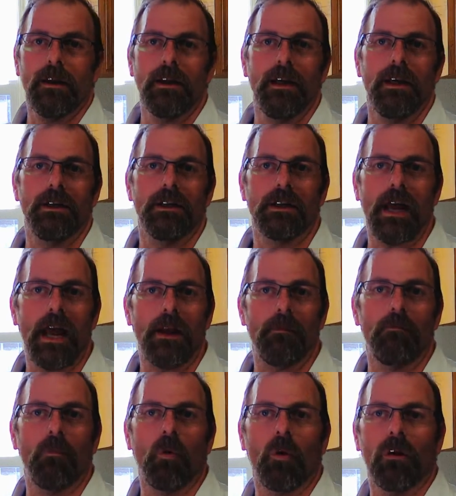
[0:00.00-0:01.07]
It just had
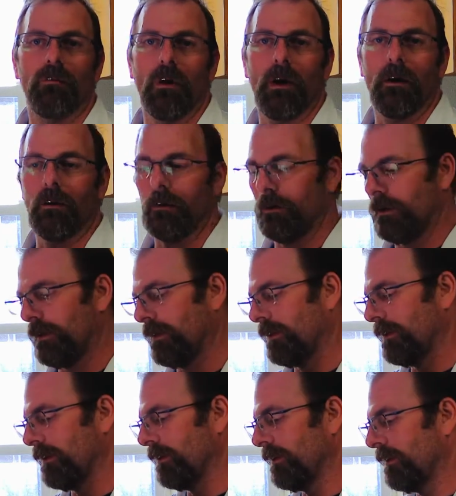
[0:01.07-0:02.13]
more of
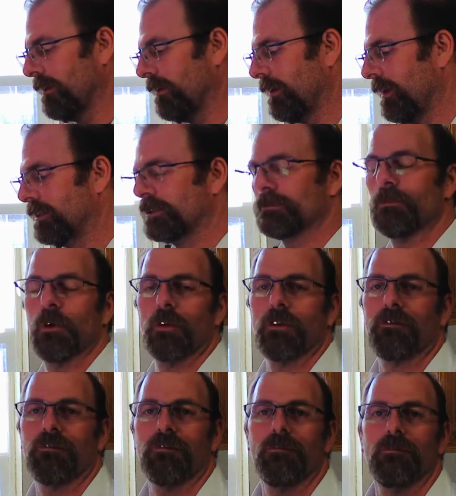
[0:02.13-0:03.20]
a smoother
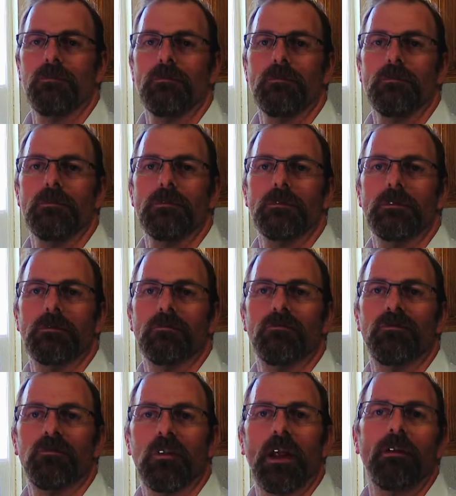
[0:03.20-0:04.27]

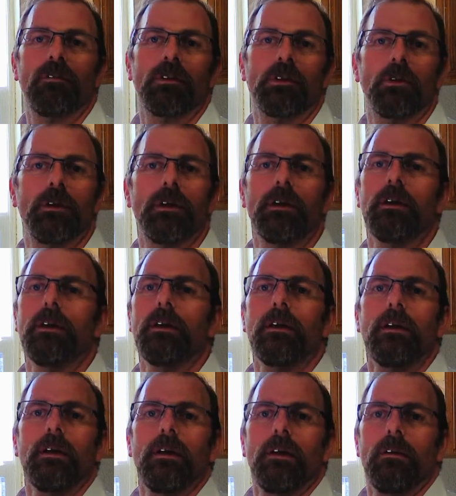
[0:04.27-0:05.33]
flavor to it,
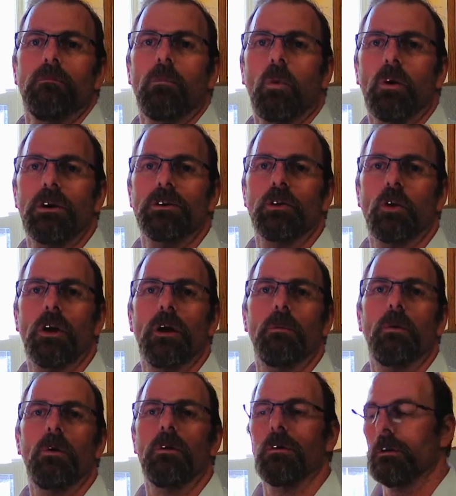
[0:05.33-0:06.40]
more
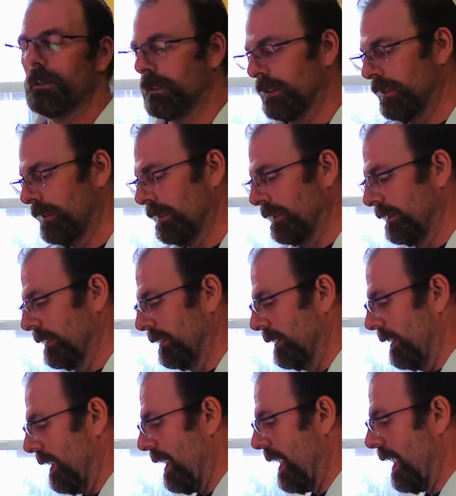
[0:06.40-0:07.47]
enjoyable.
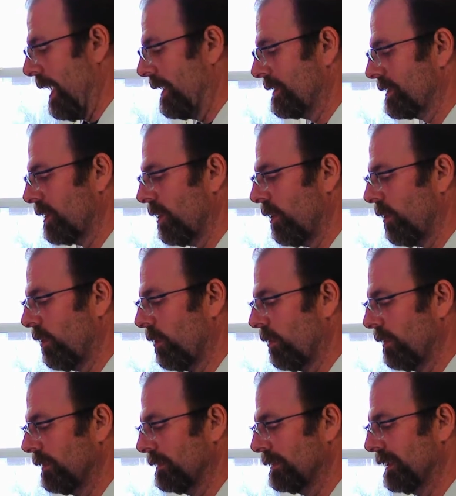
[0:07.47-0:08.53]
And so
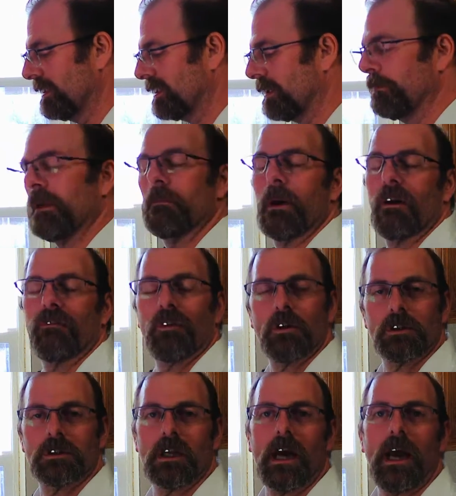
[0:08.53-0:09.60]
this is going to be my
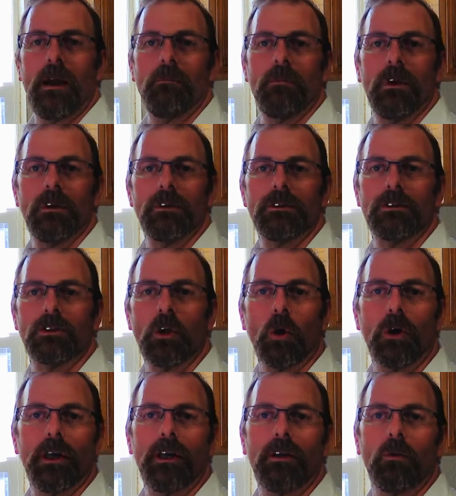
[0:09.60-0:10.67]
first time
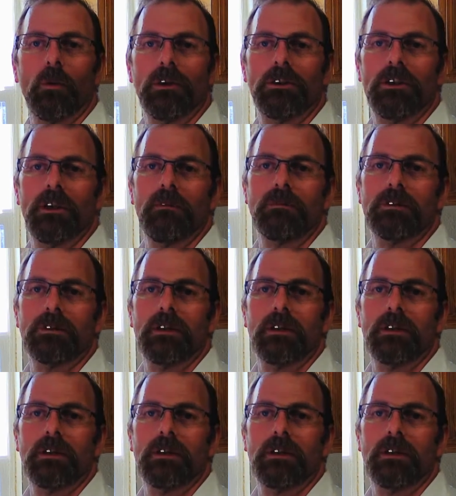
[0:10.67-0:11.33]
soaking the wood chips